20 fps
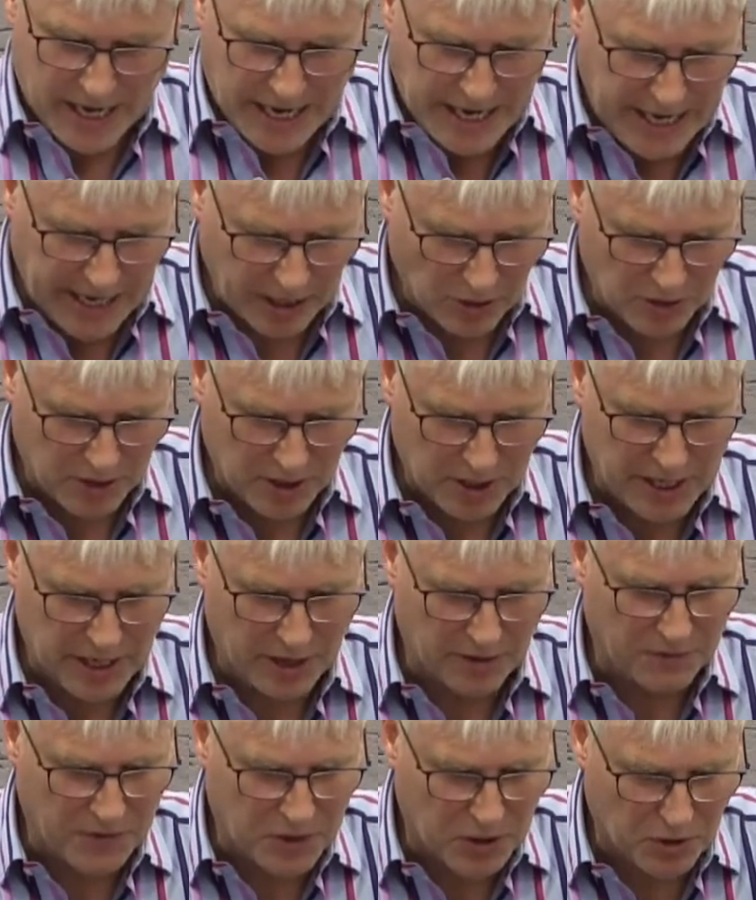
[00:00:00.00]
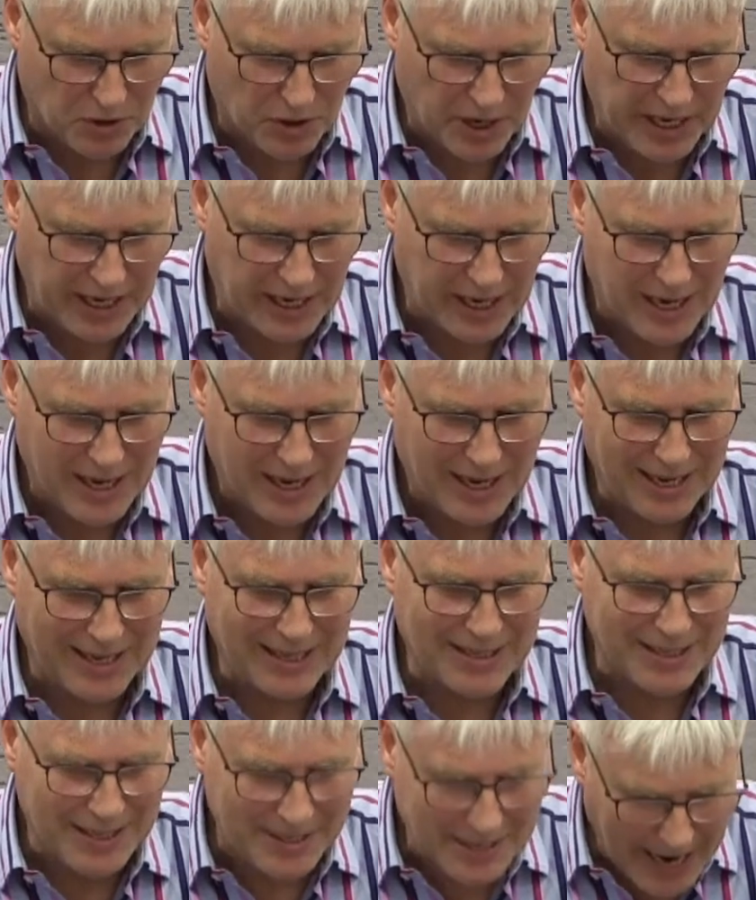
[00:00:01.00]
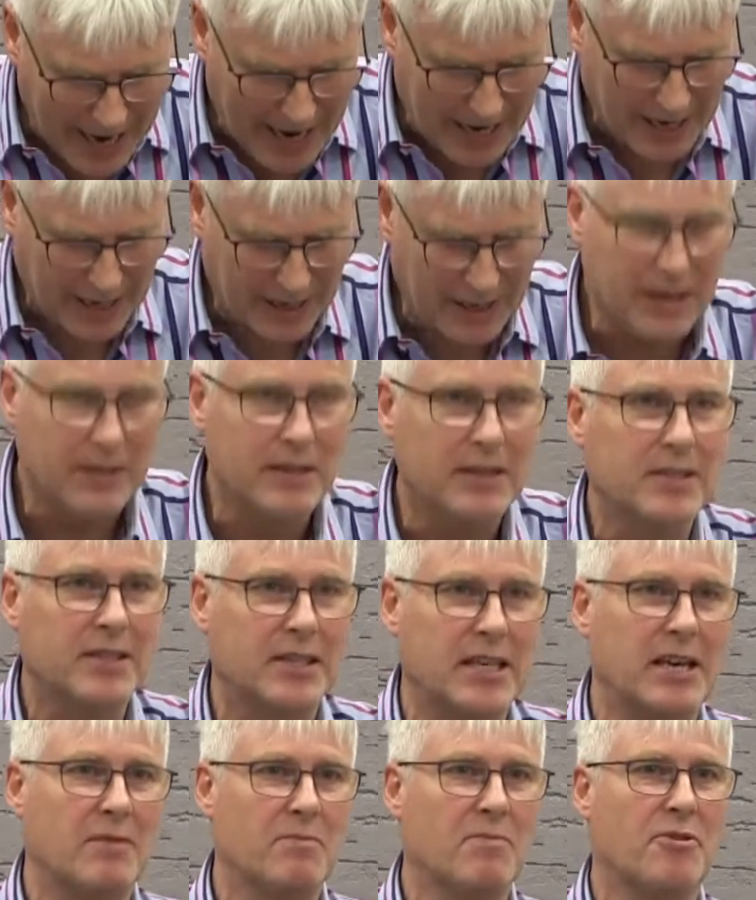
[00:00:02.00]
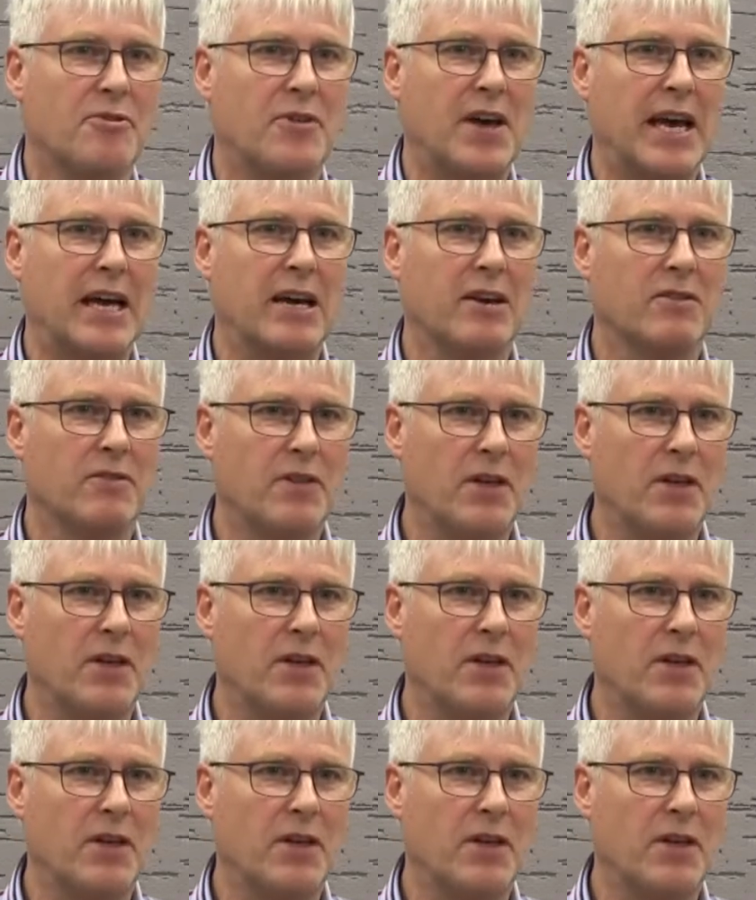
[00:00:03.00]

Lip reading: guilty of doing exactly the same thing